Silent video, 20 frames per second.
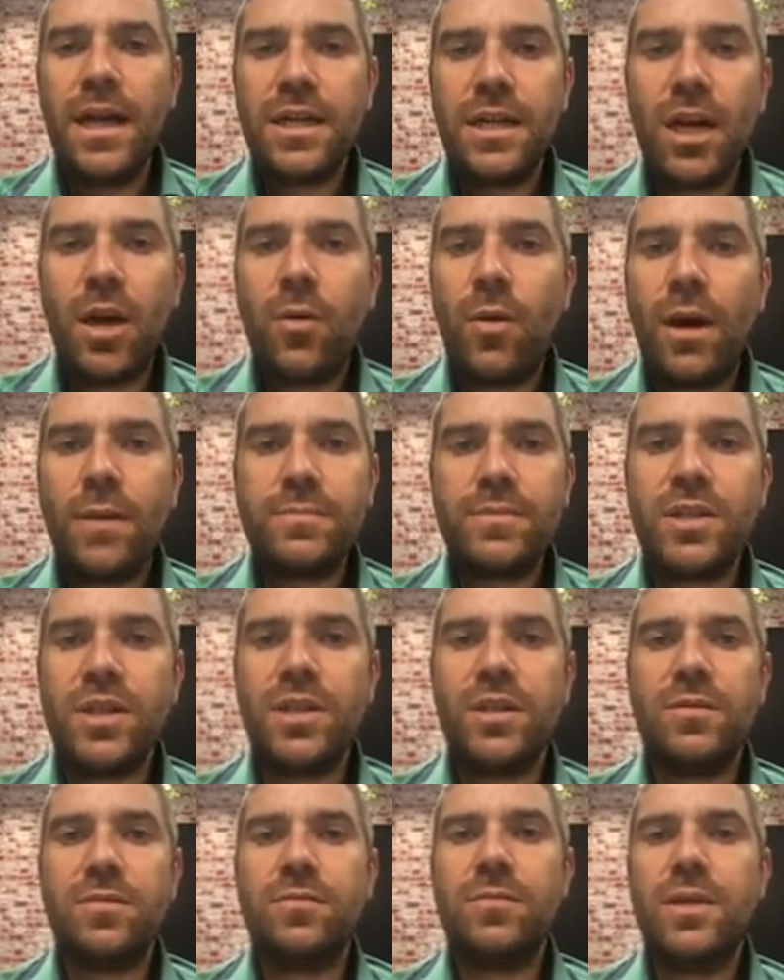go up to
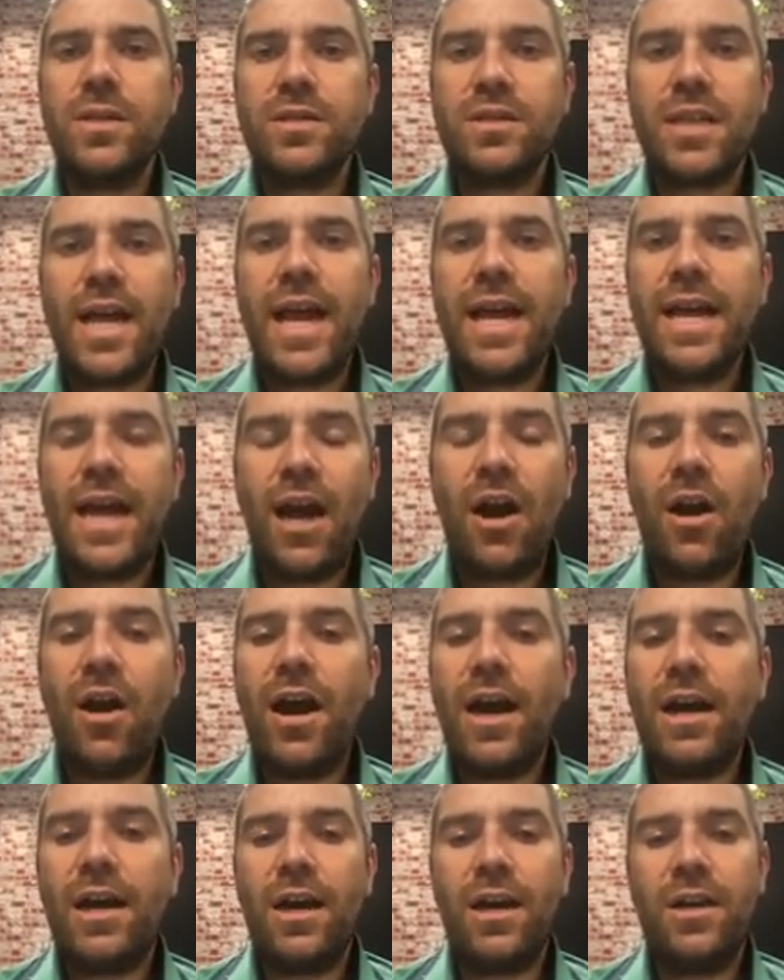them, say,
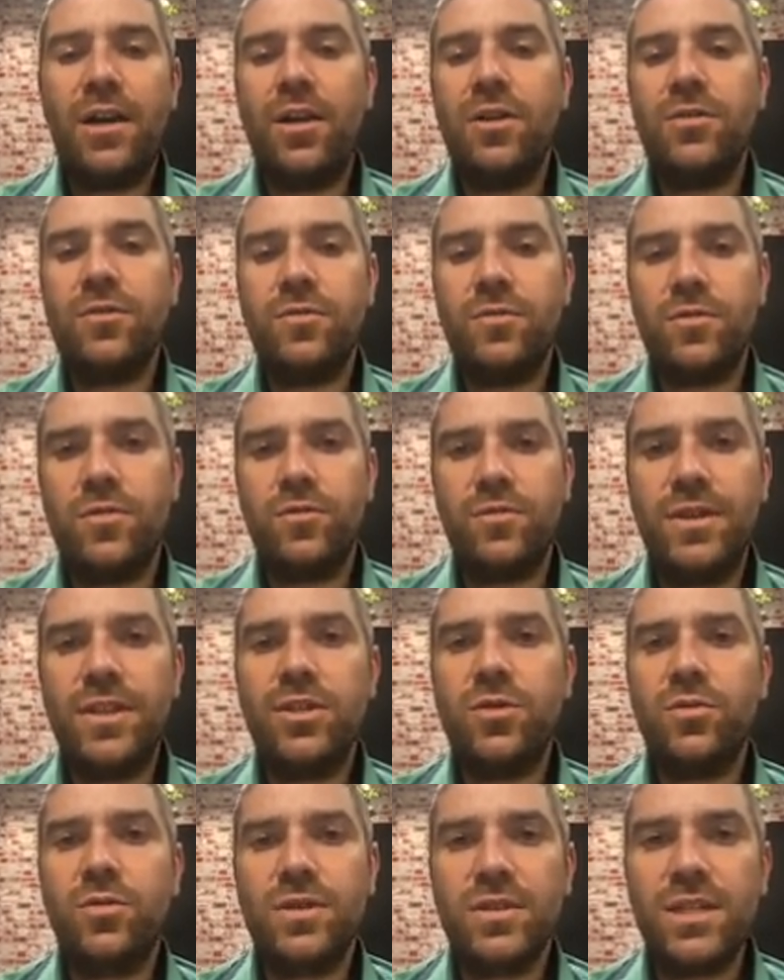hi, I own the
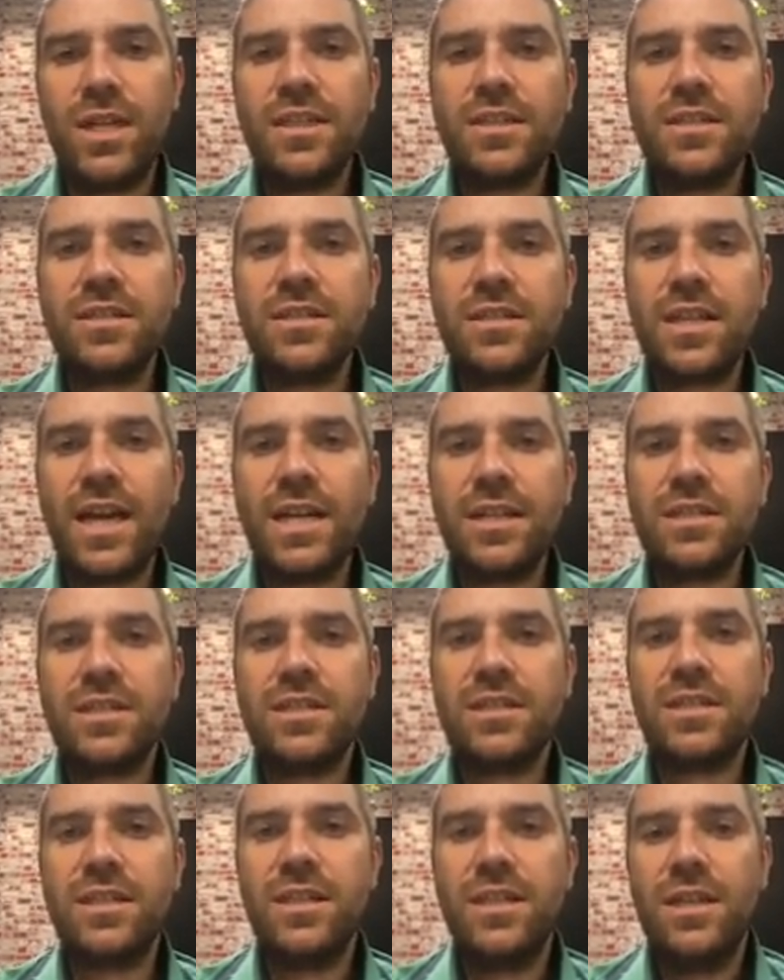rental at such and
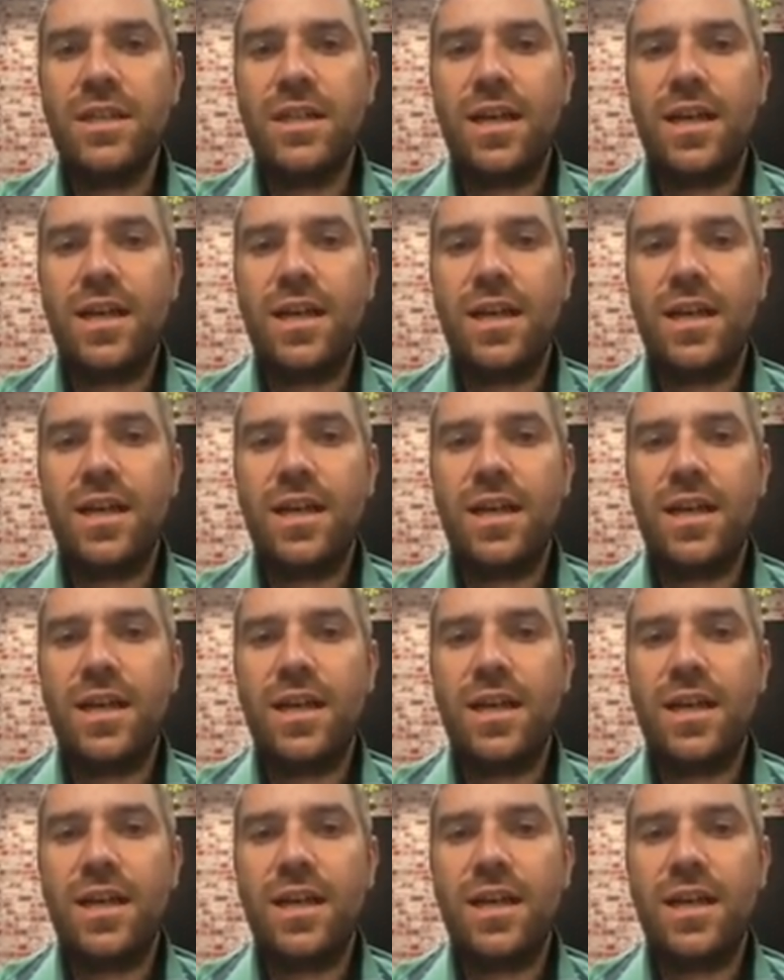such.